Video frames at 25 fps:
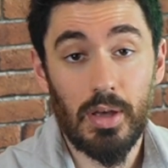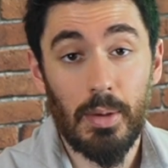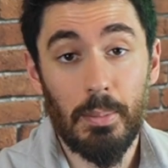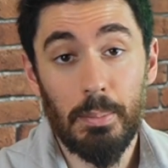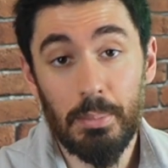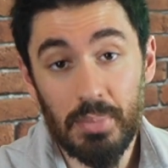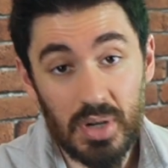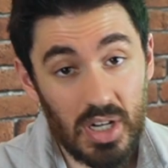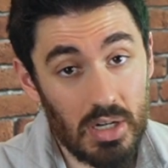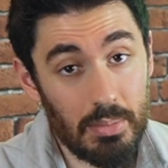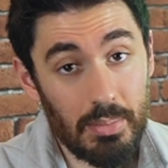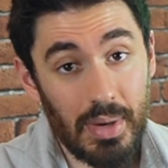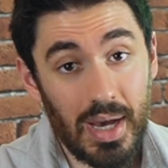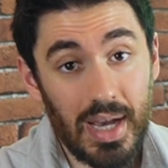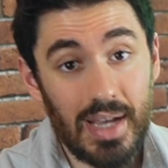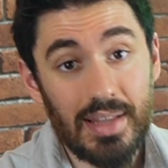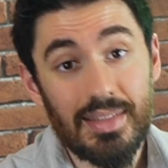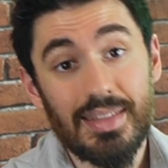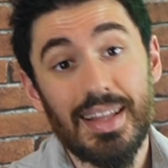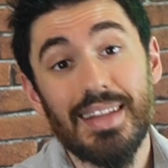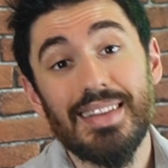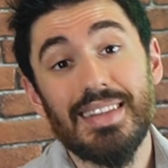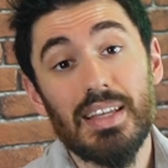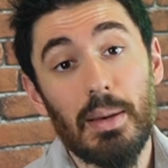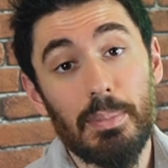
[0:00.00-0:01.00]
Bear in
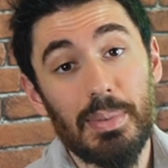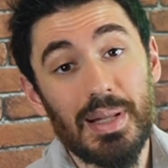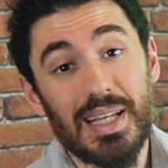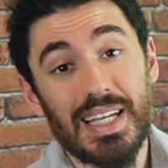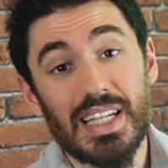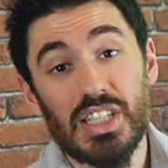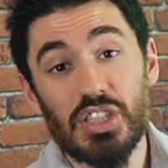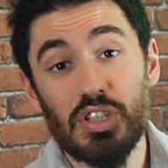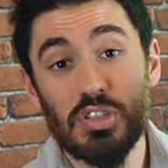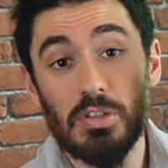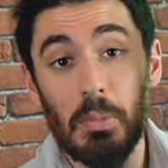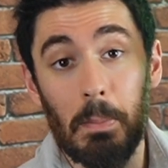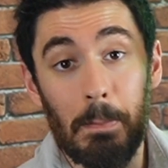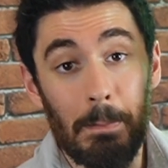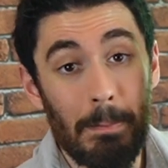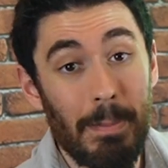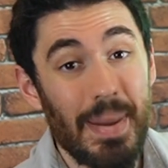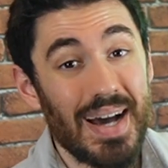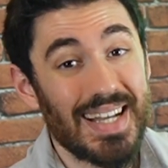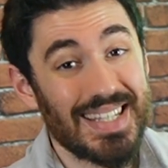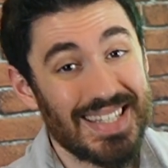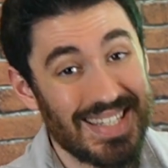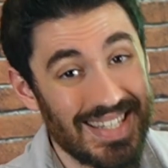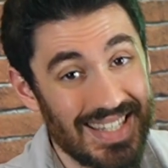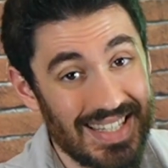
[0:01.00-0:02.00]
mind that the application
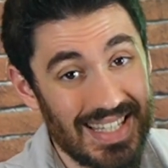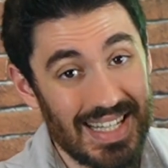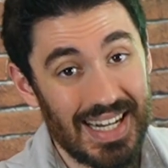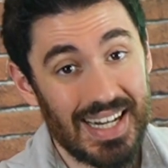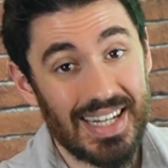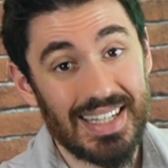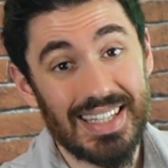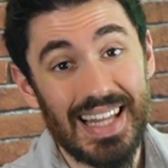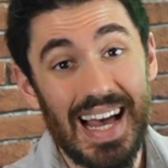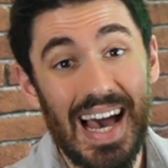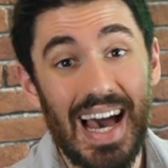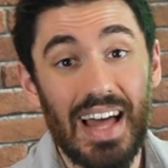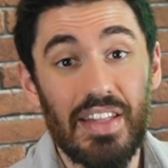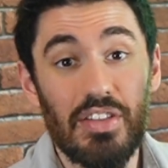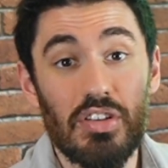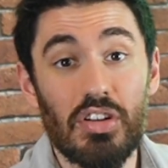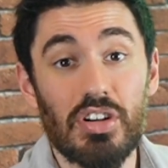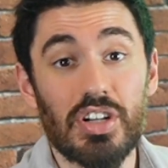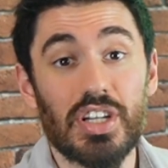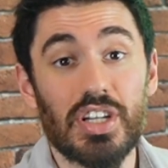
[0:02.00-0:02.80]
must start at your